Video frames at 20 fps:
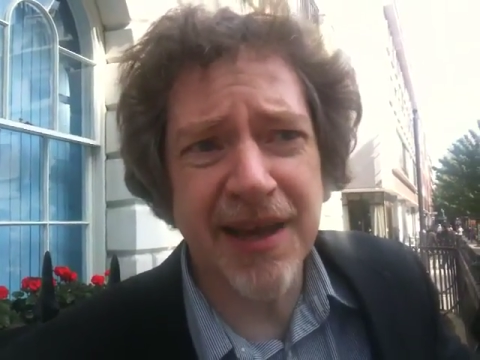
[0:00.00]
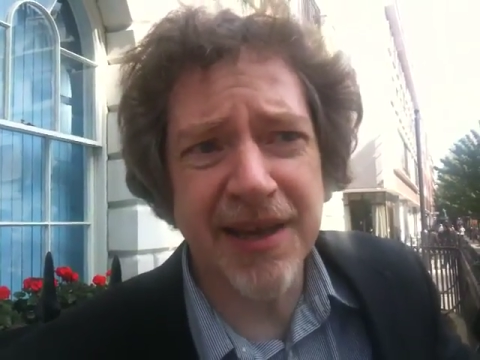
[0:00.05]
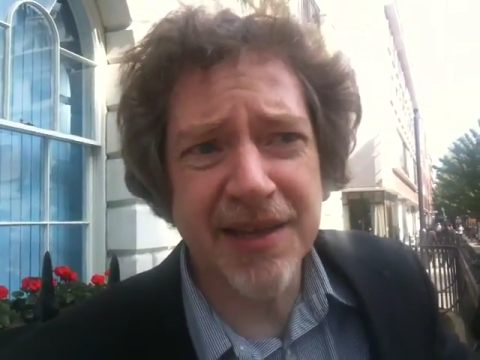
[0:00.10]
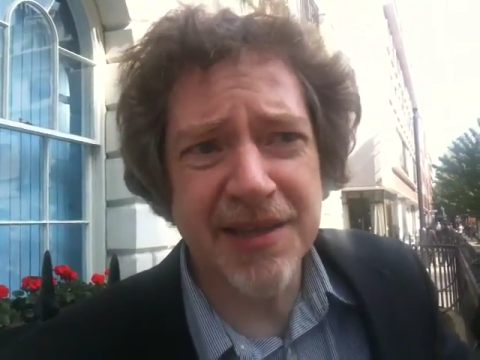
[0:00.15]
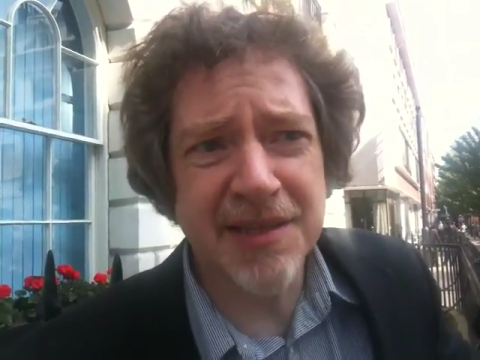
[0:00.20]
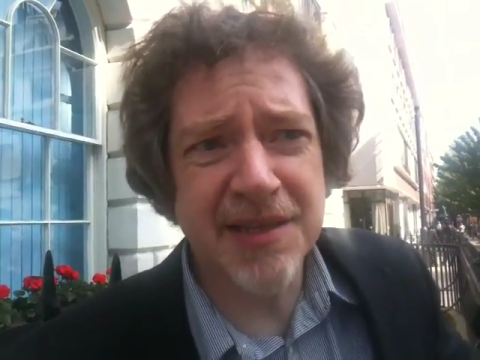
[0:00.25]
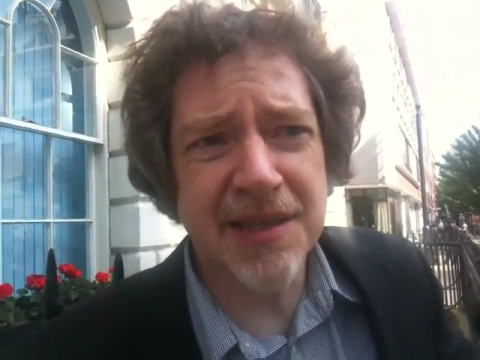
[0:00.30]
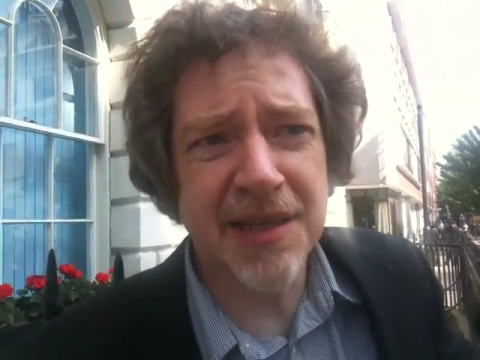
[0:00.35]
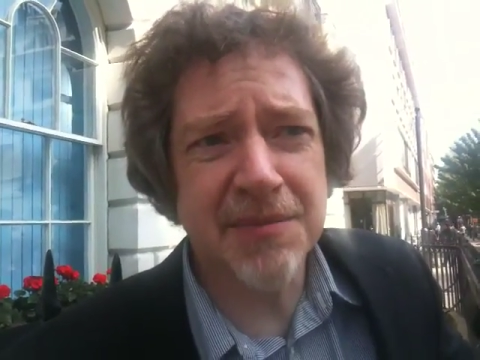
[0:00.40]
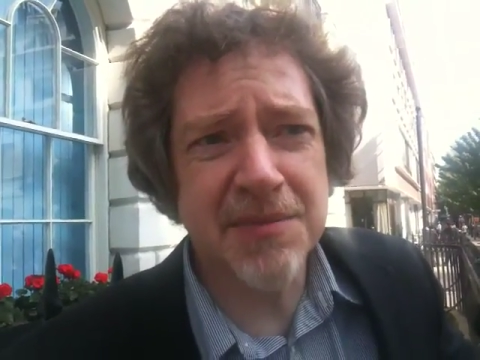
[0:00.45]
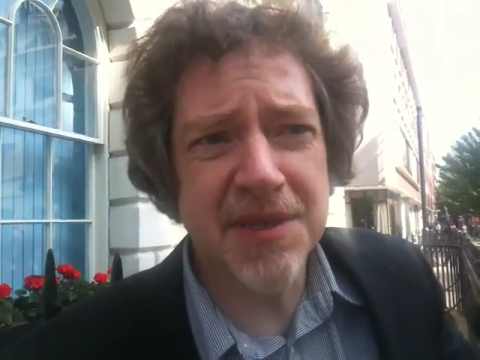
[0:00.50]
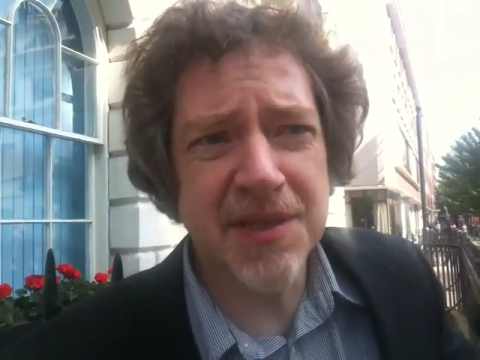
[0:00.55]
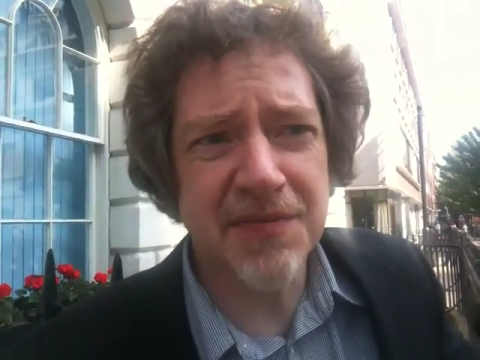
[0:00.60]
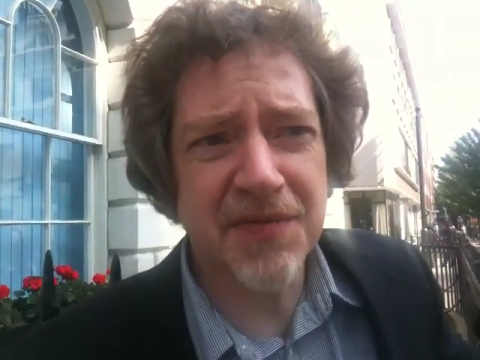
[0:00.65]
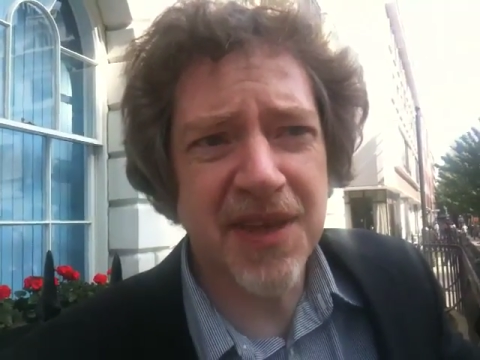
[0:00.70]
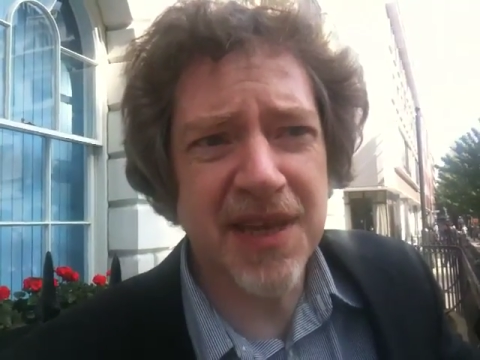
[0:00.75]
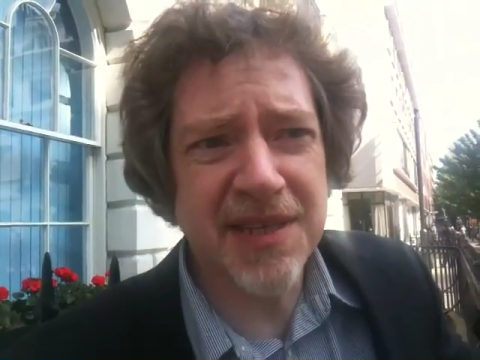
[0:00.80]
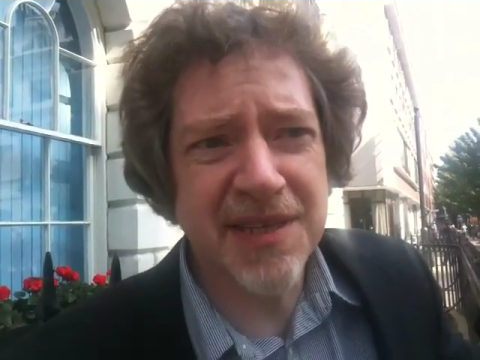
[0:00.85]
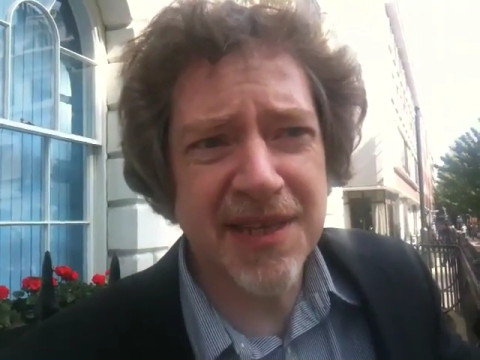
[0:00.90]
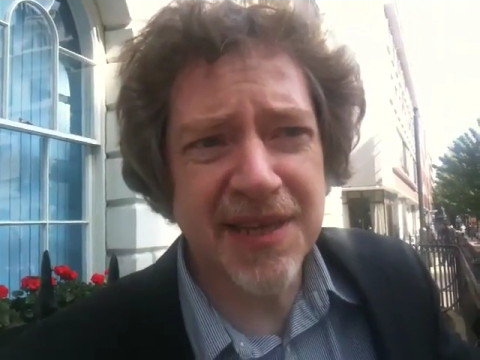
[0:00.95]
at in terms
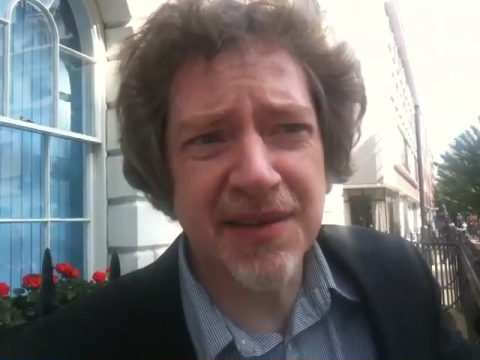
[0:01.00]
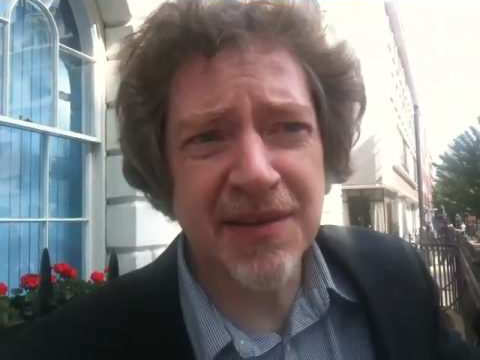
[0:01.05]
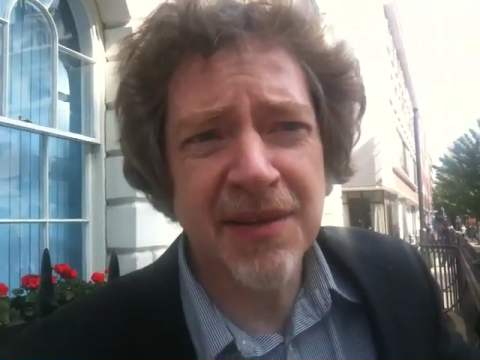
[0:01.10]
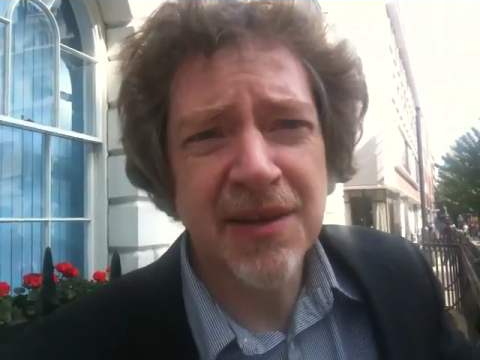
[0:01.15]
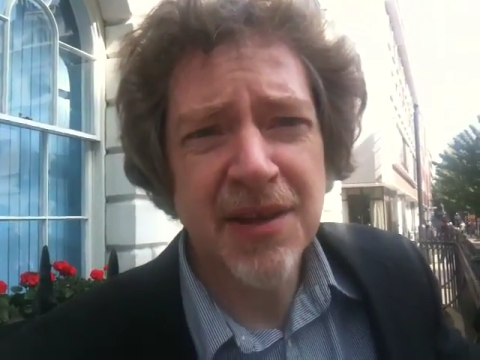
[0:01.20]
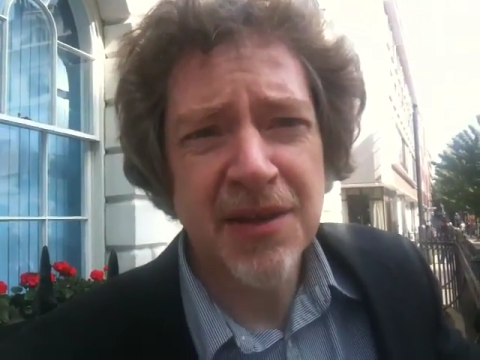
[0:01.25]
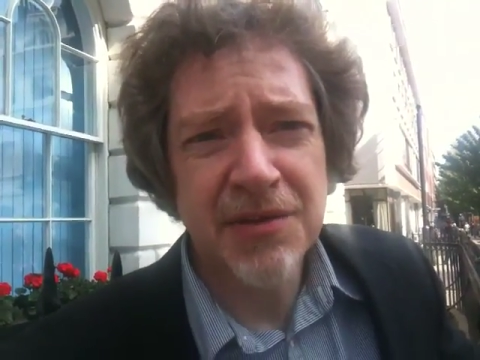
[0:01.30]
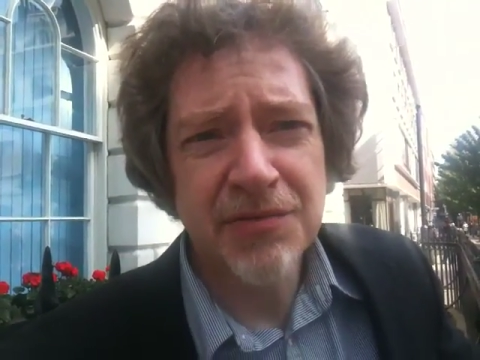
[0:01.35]
of getting